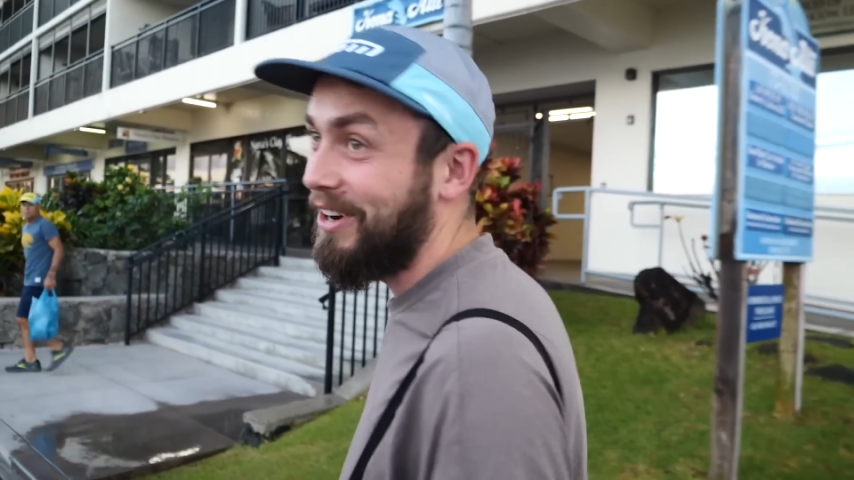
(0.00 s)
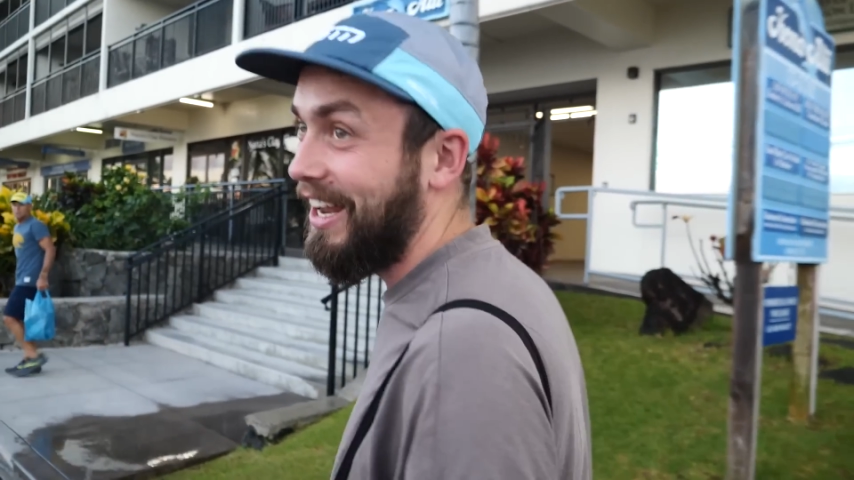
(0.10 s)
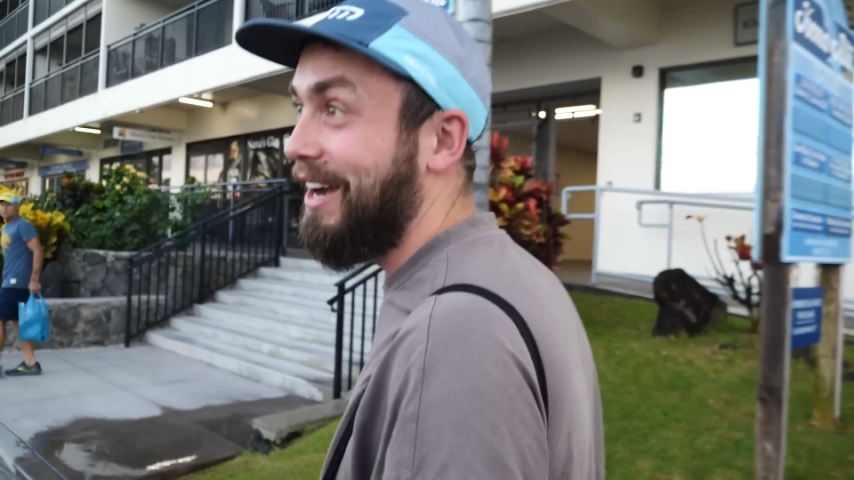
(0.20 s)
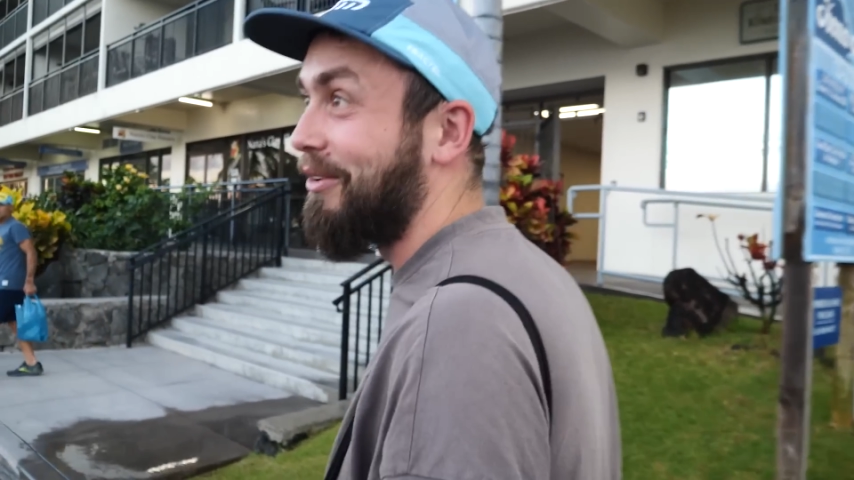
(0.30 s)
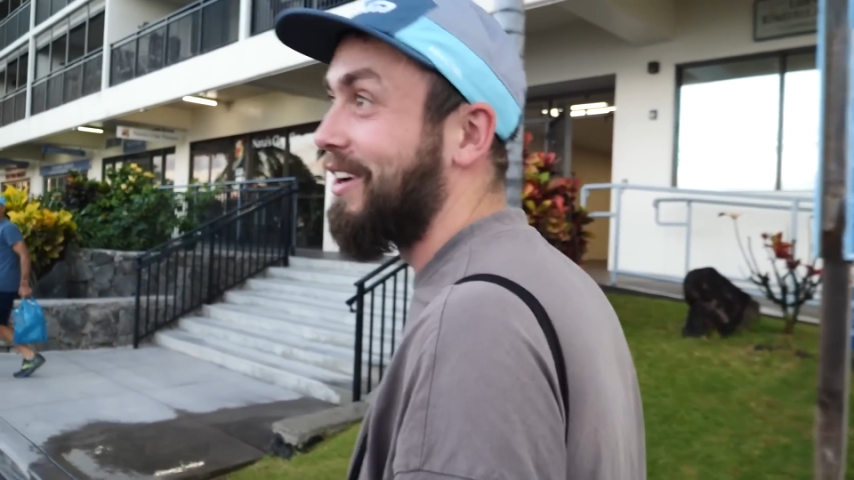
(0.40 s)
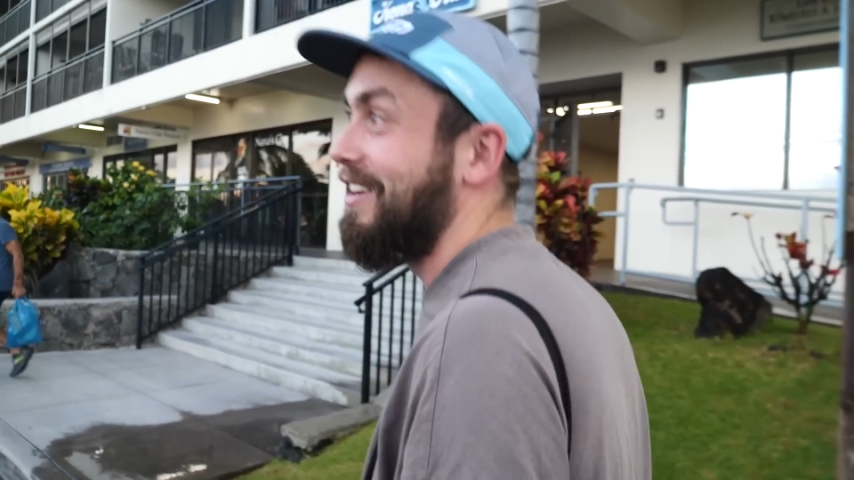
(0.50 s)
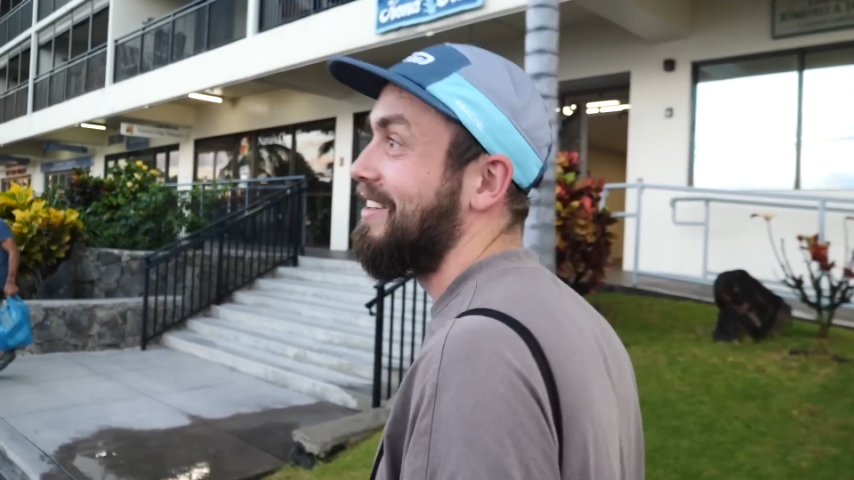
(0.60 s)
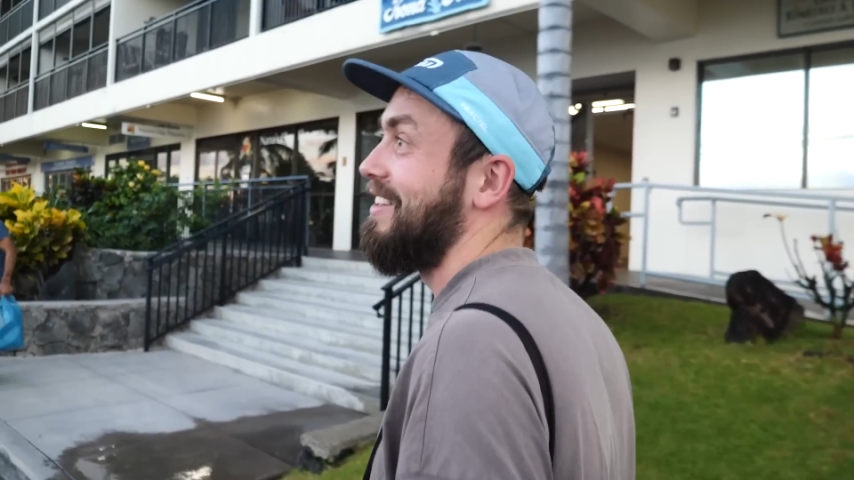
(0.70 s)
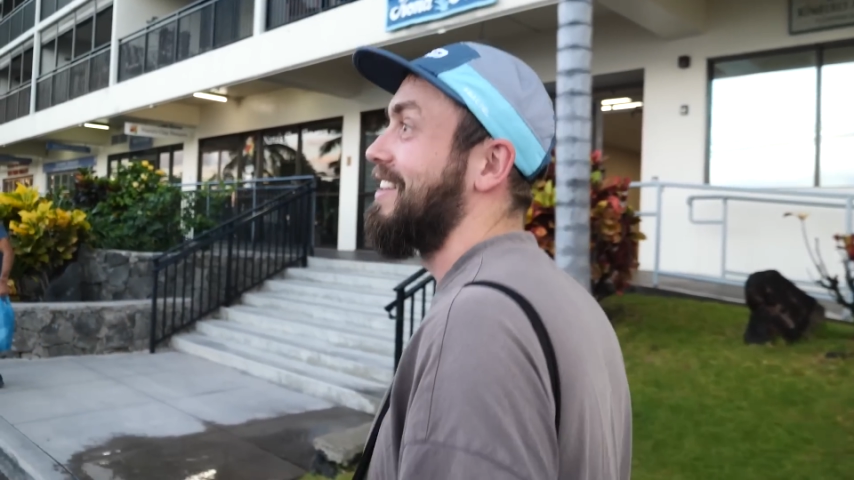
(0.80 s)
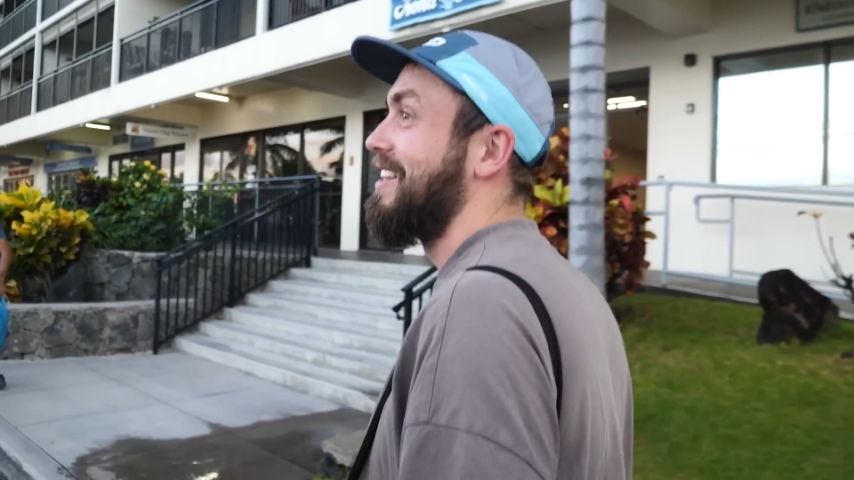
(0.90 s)
an hour.
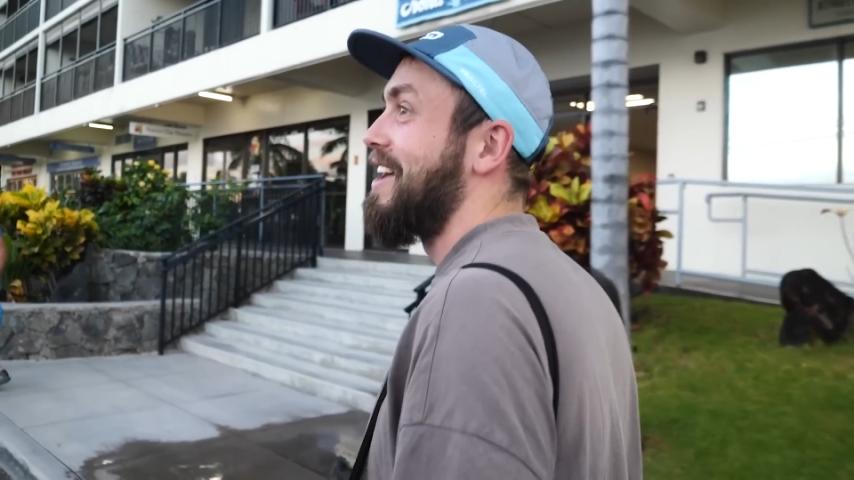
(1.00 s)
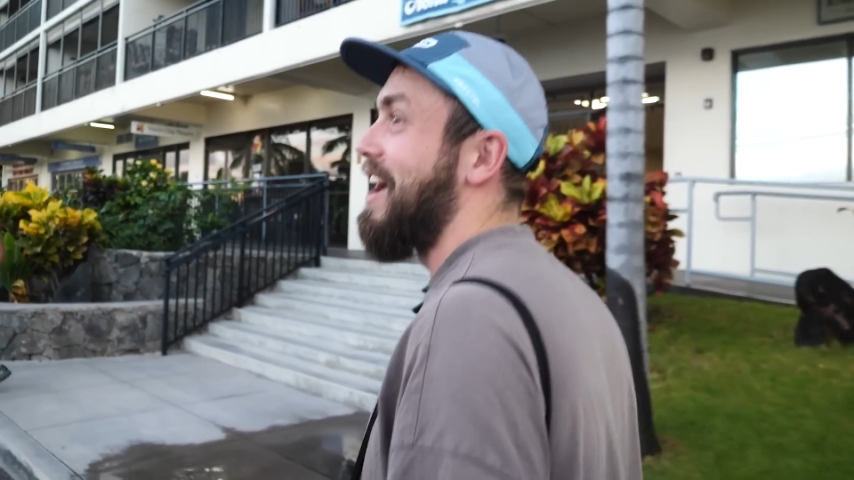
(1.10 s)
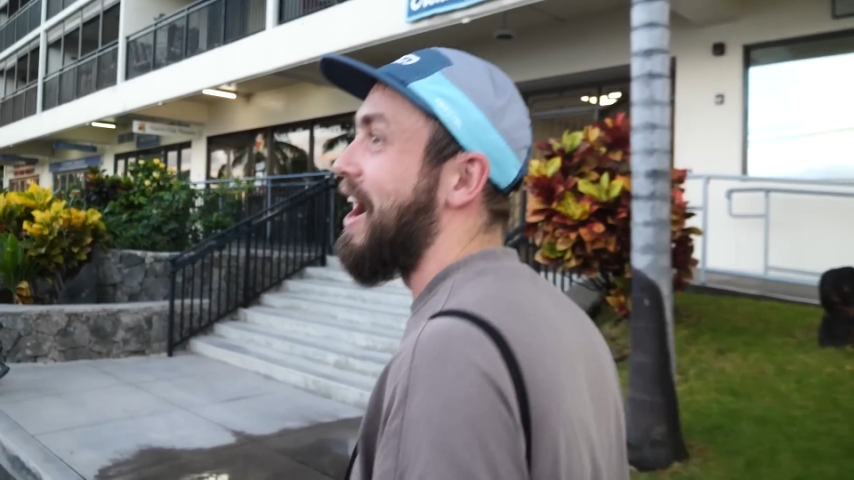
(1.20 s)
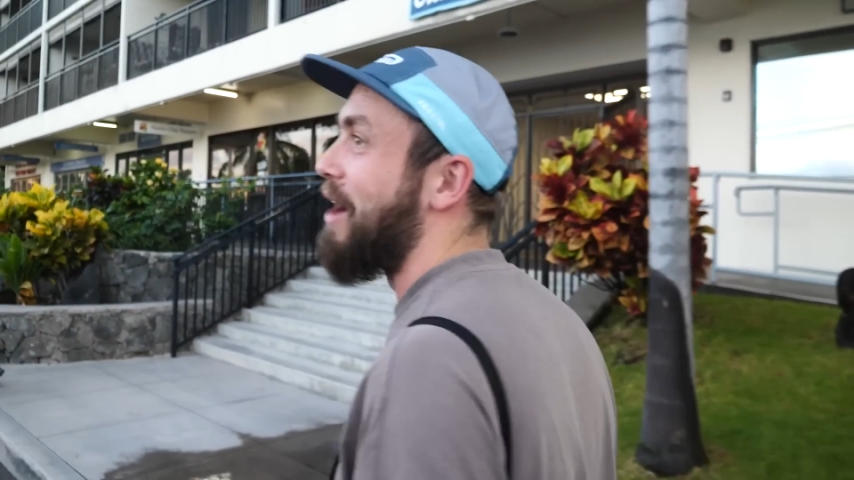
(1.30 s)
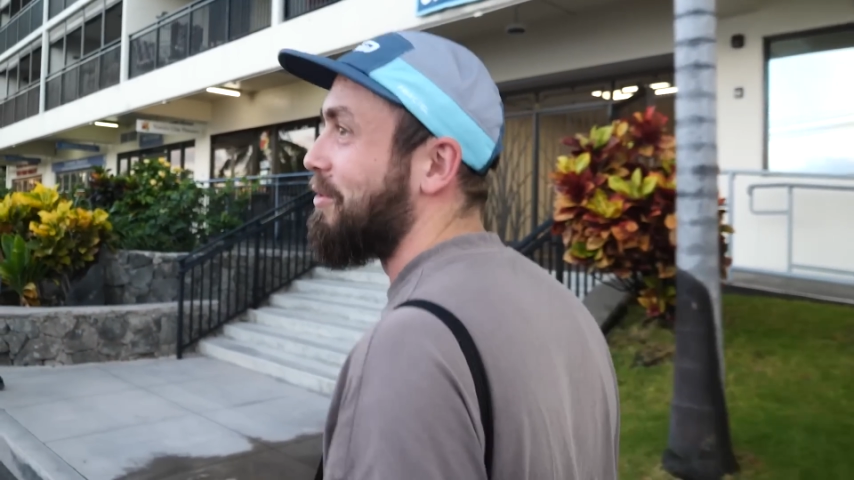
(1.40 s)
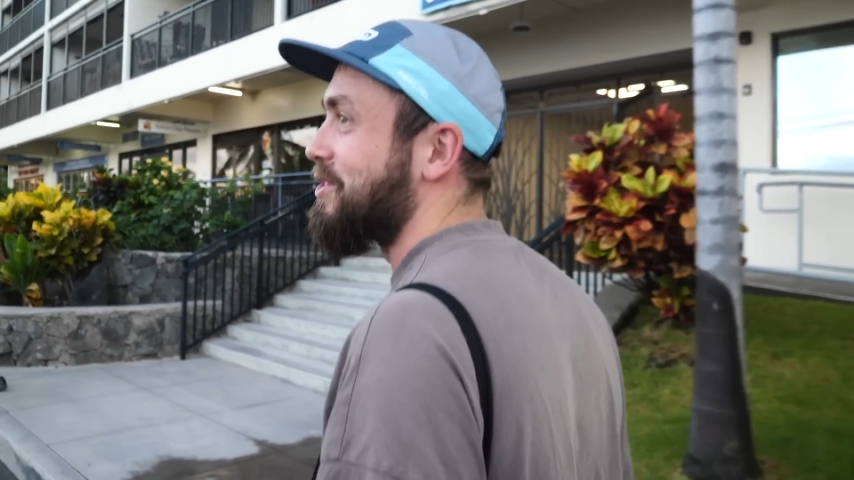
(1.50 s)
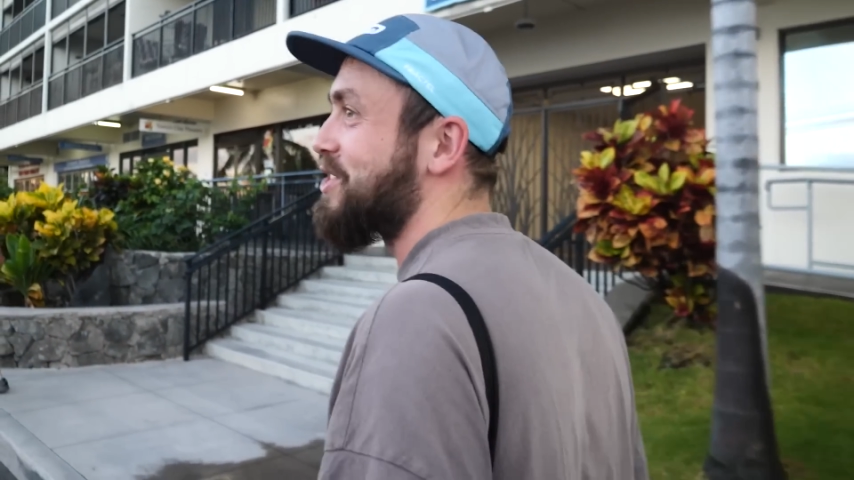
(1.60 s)
Uh, we'll